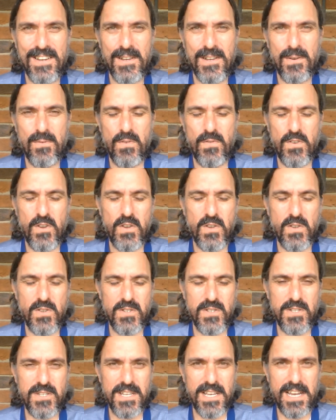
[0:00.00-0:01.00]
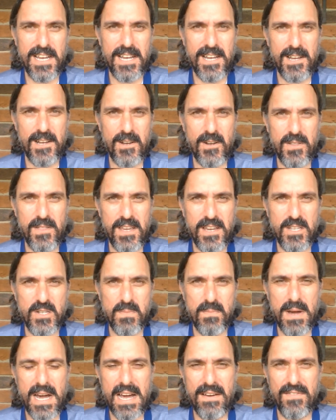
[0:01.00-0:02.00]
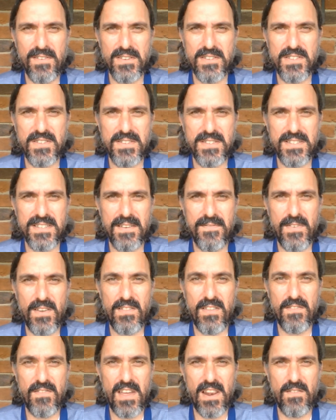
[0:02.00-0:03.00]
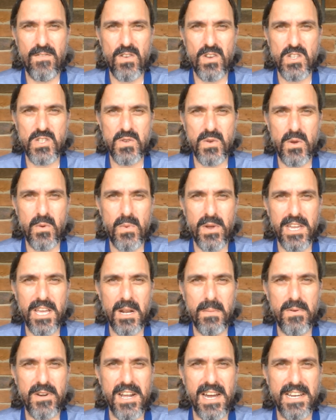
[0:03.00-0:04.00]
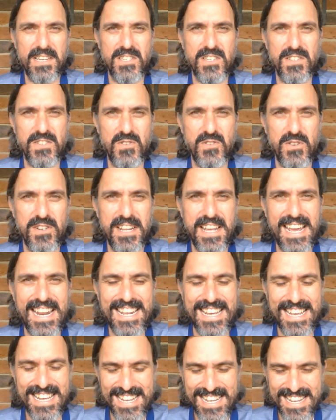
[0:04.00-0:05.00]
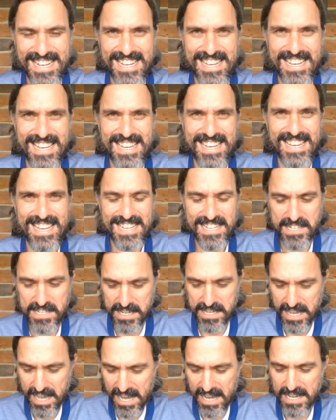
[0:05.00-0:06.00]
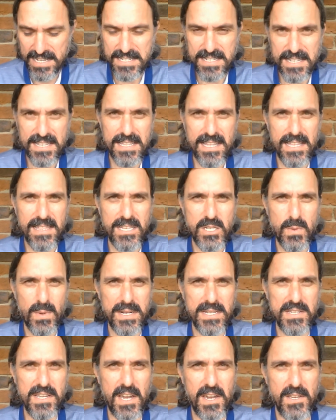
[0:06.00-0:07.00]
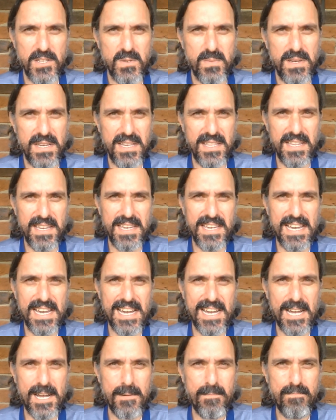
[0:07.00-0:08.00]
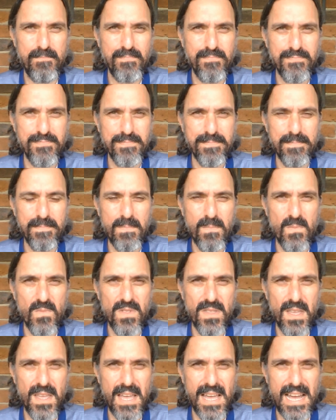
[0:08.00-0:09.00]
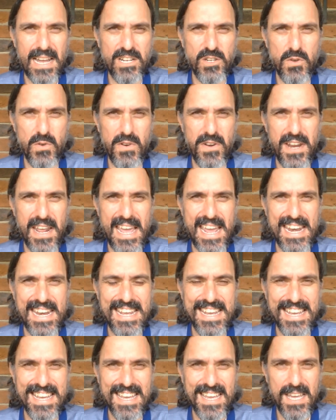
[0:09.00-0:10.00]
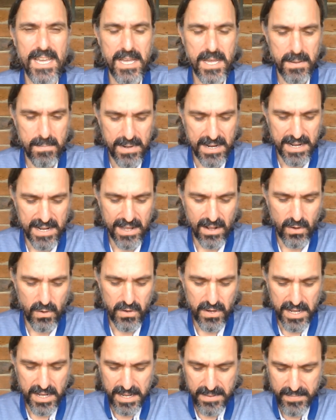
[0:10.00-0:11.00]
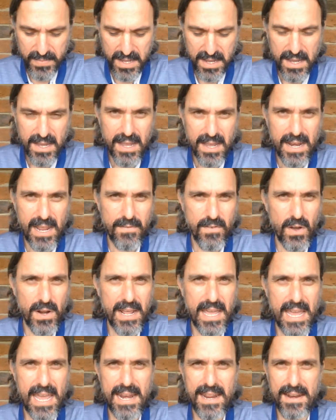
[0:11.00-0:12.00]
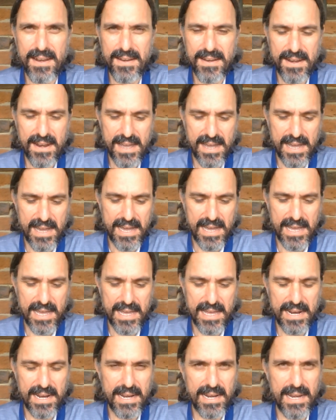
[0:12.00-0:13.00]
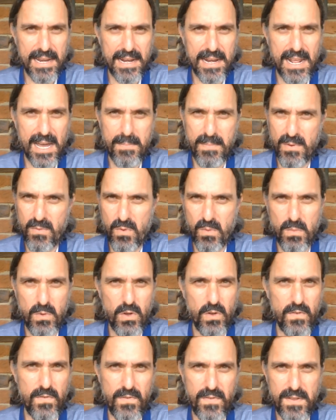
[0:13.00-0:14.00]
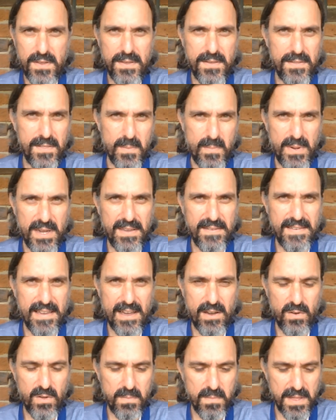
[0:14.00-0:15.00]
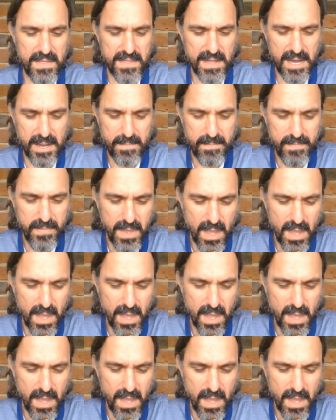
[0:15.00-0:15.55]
reviews on those marvellous 50th anniversary regular production Trinidad cigars, and this one is going to be the Trinidad Media Luna. Now I've gone ahead and lit it up and removed the pigtail with my thumb.